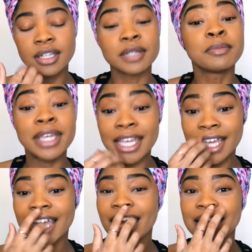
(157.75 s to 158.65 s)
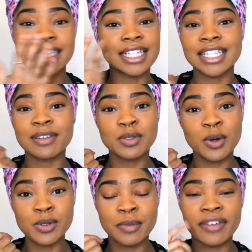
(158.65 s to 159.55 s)
to me, looks like I just have two
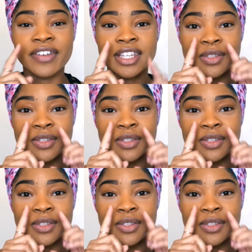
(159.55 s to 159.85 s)
holes in my face.